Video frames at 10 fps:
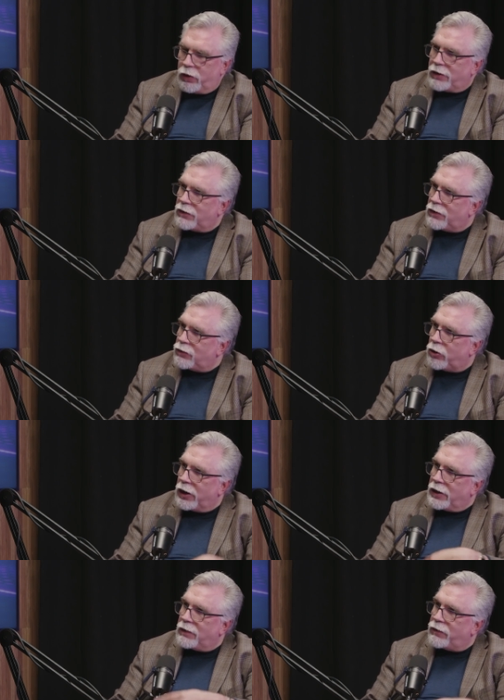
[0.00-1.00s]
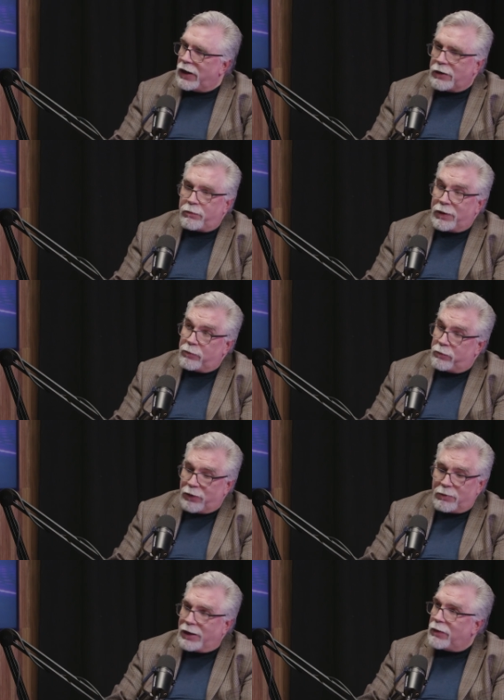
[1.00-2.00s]
Witnesses were identified that
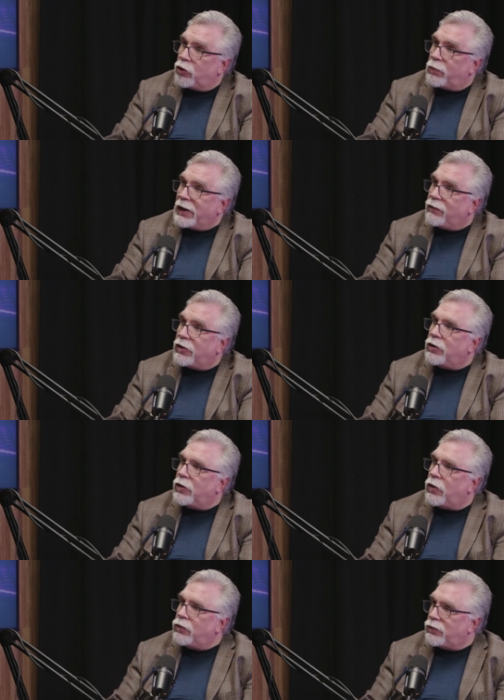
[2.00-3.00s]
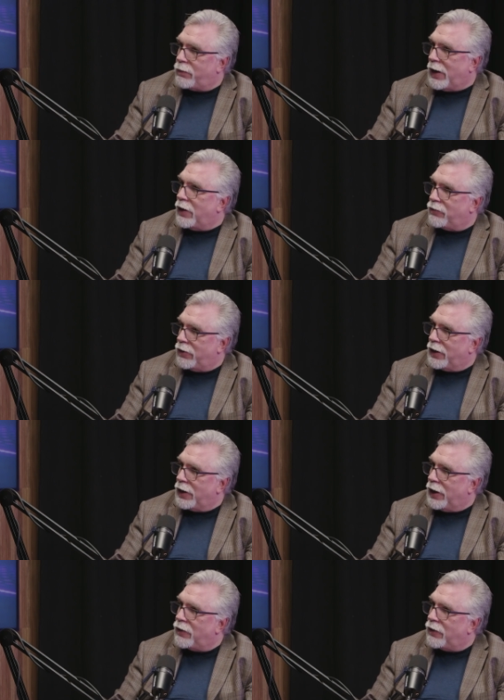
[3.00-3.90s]
probably nobody even knows about right now.